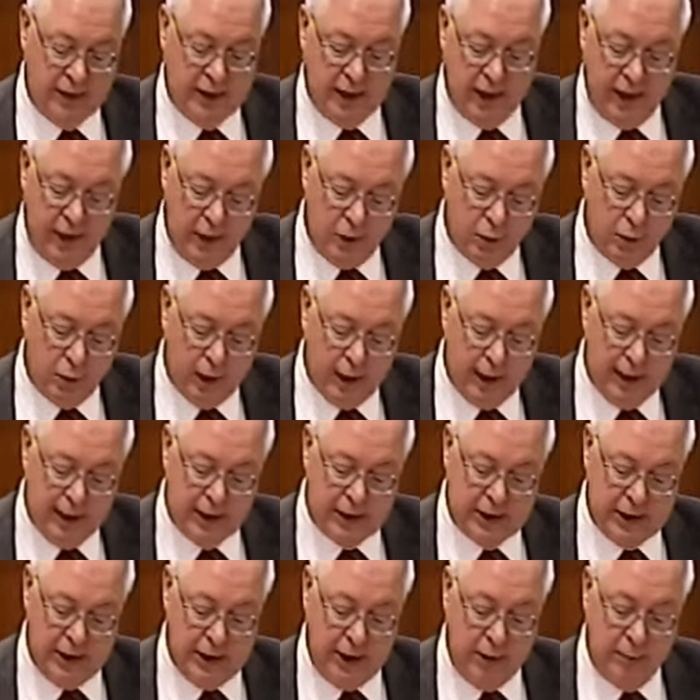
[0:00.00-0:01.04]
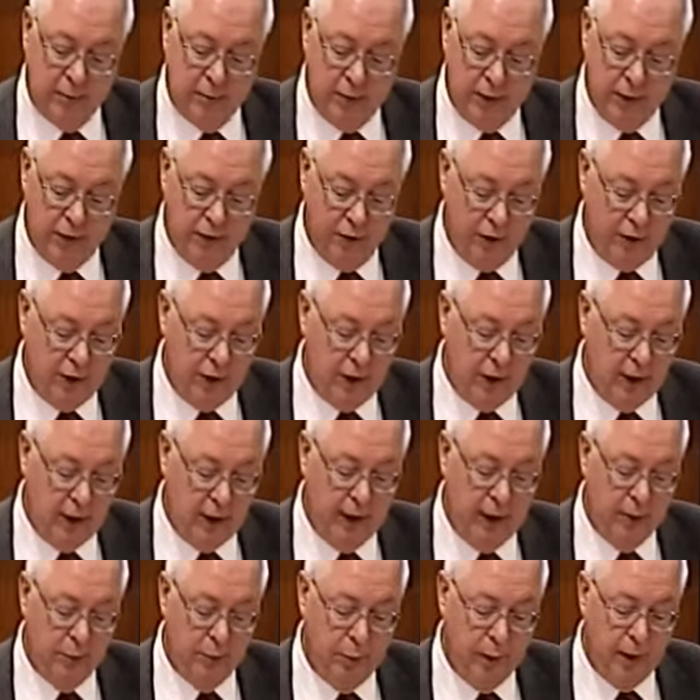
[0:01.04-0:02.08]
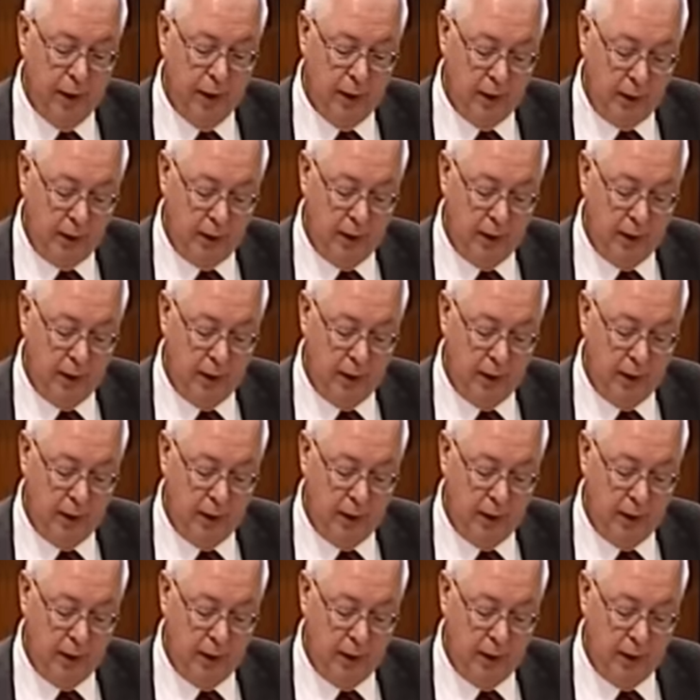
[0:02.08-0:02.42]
cycle hire scheme in Newton Glen Park,